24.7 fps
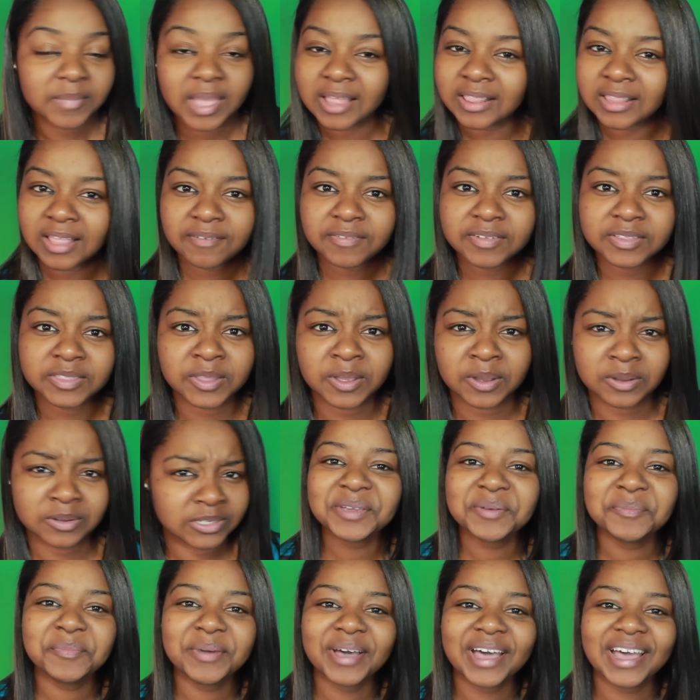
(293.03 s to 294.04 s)
I love it though.
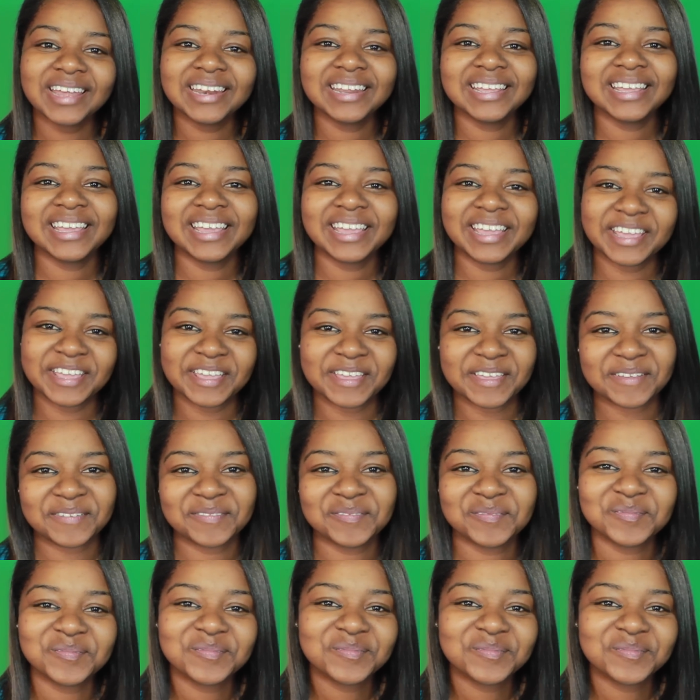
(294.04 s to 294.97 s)
E-Money.